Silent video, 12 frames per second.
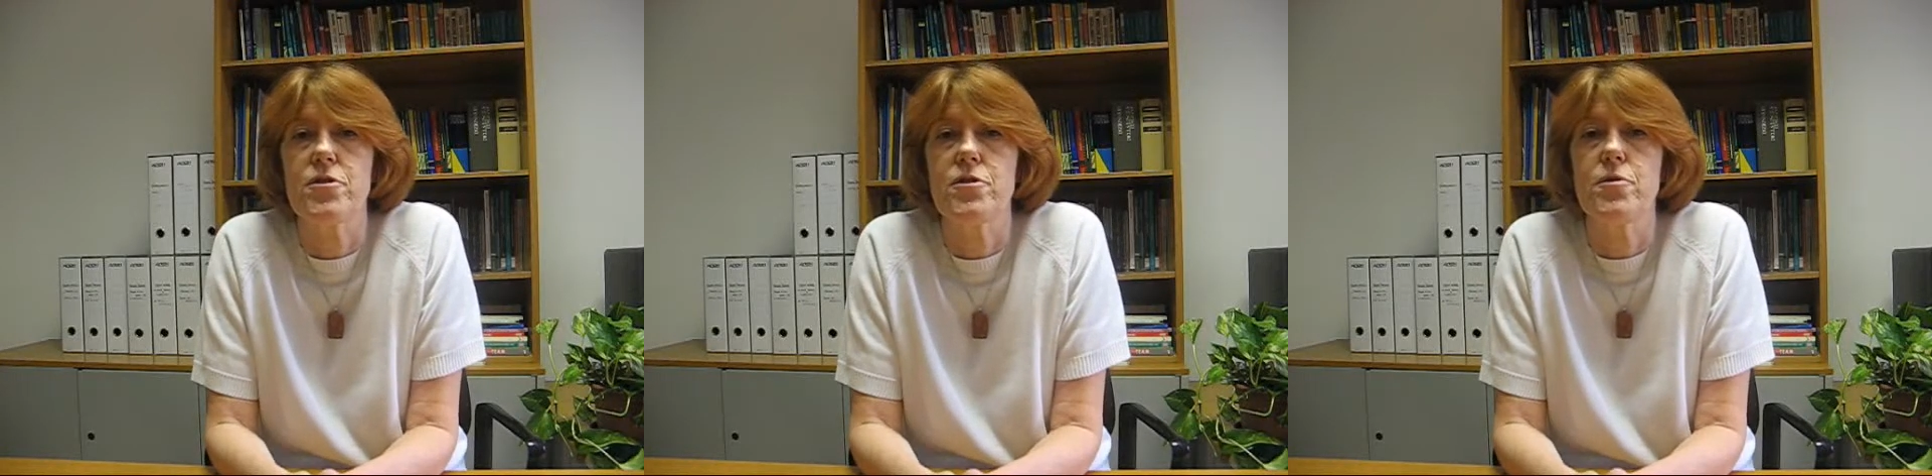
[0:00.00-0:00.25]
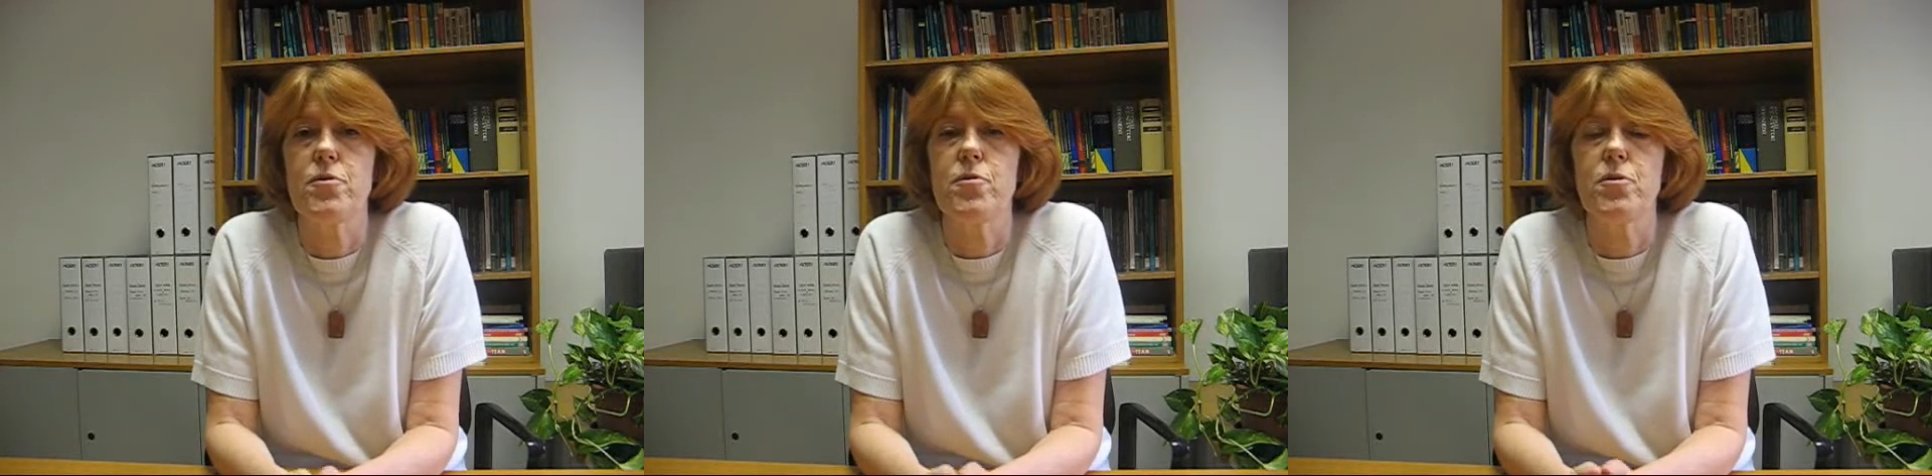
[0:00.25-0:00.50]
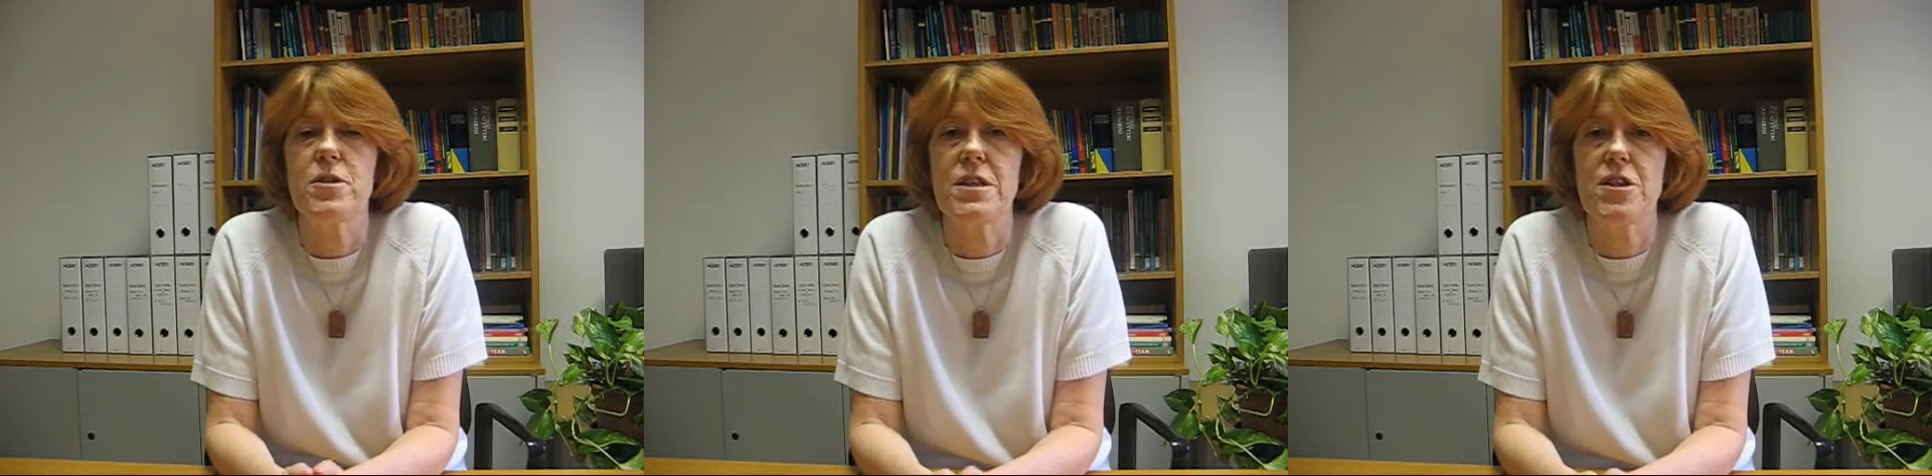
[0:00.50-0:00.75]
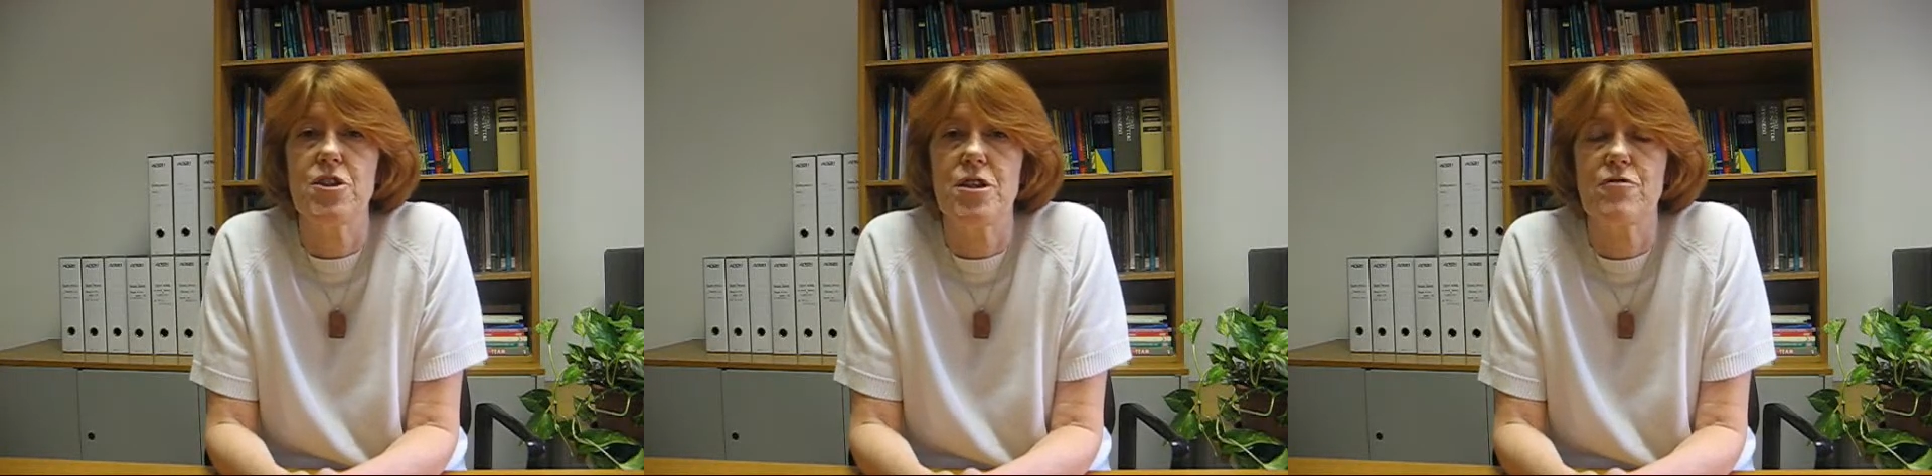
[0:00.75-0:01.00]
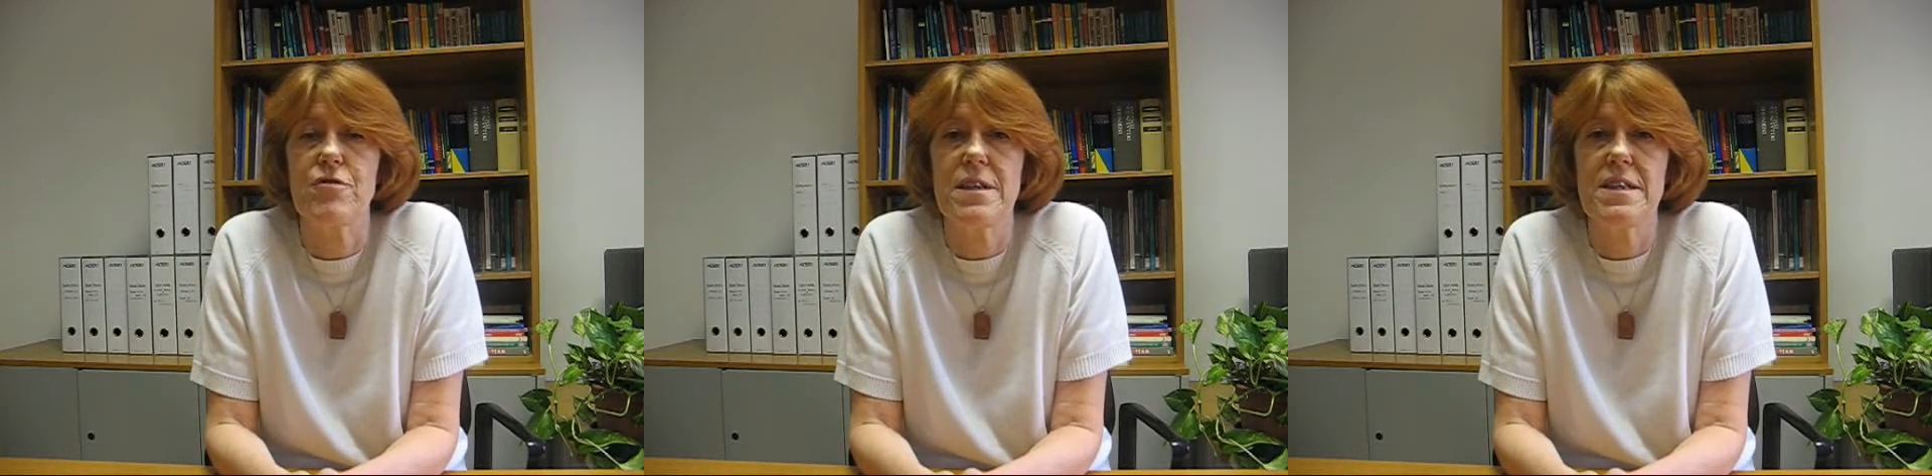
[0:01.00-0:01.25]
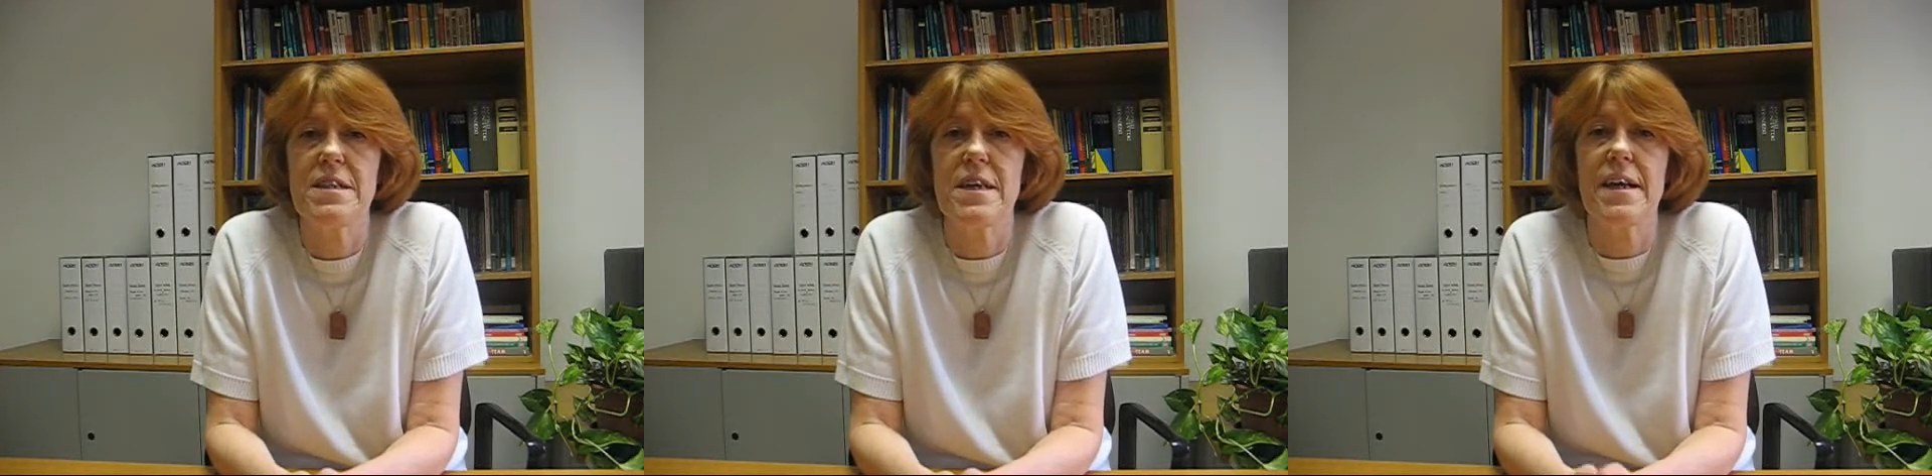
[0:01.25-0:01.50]
to teaching
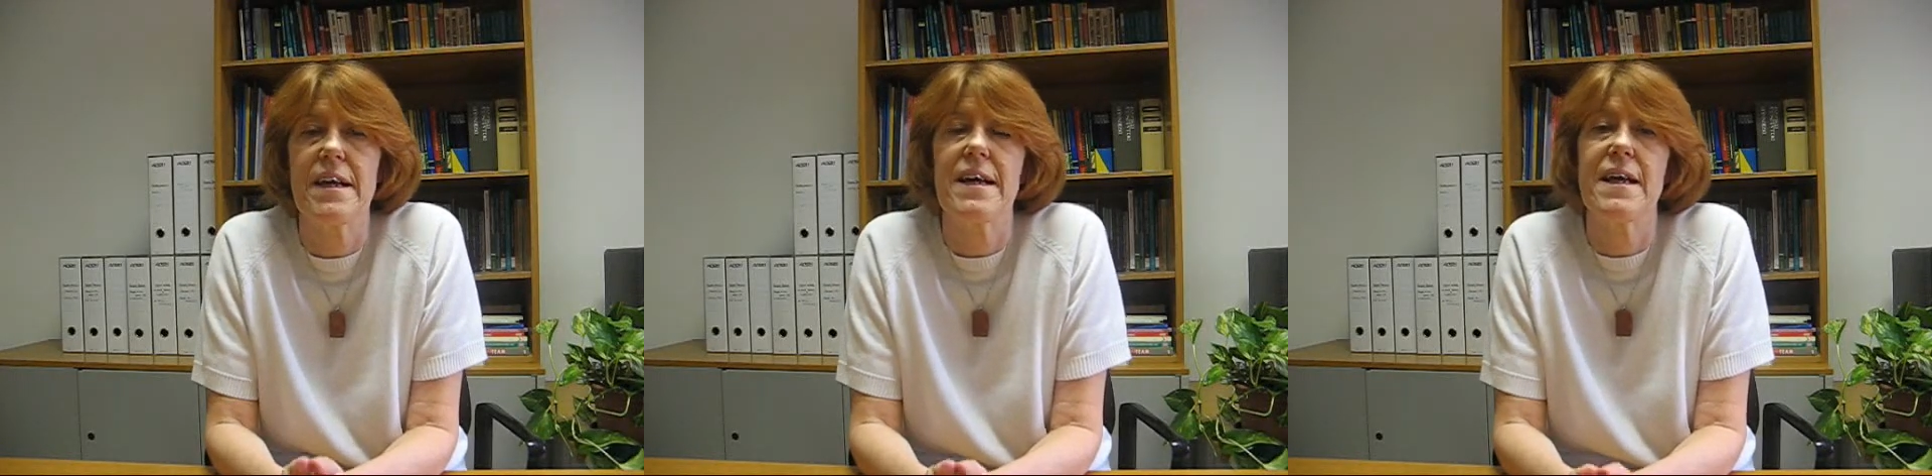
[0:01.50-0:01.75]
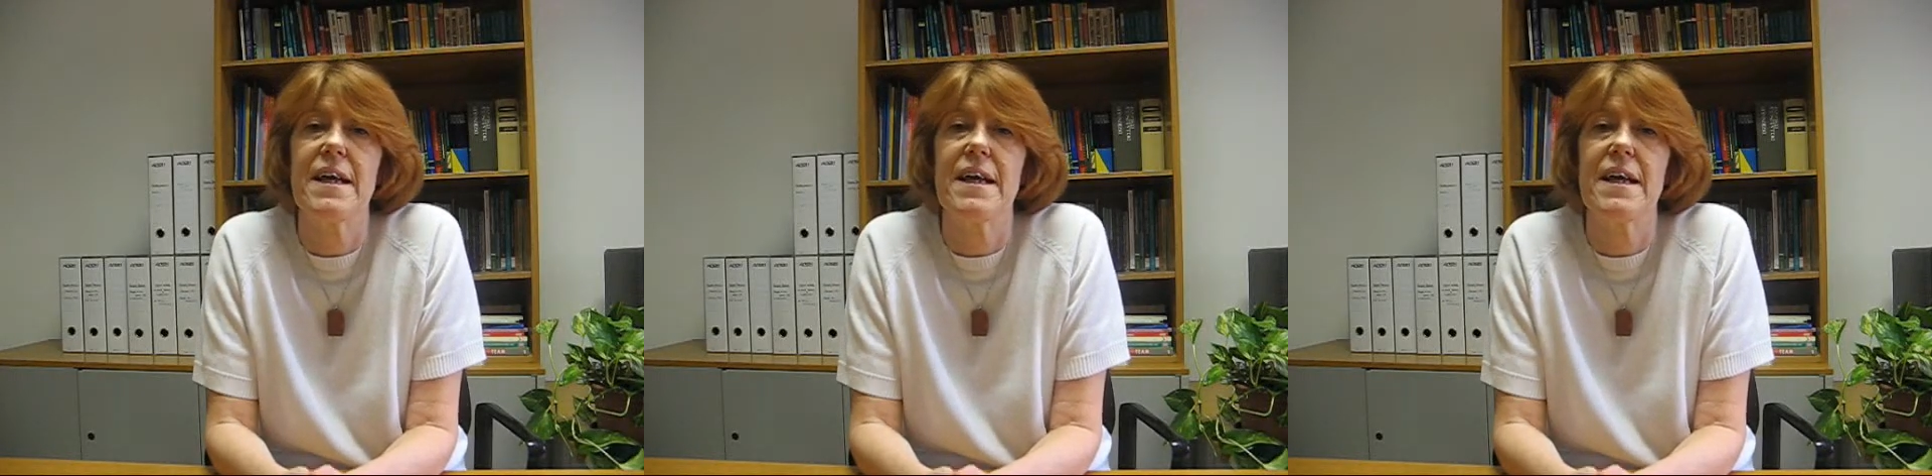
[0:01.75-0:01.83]
reading